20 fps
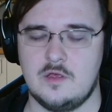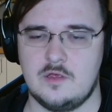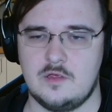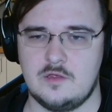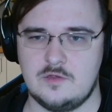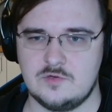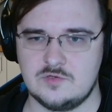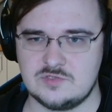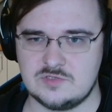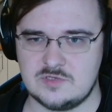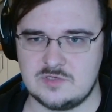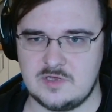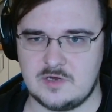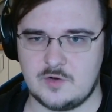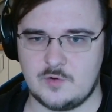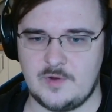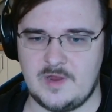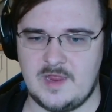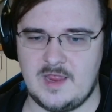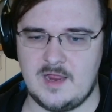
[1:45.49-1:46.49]
usually
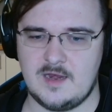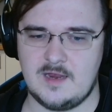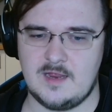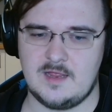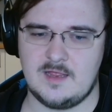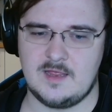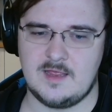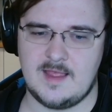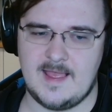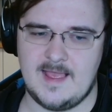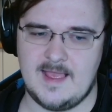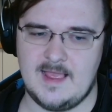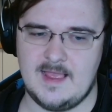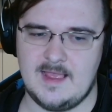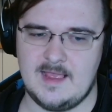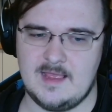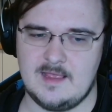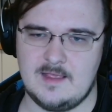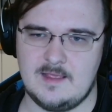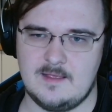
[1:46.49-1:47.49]
creating
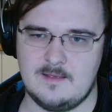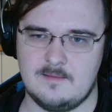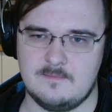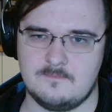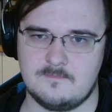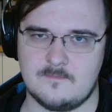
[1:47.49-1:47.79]
a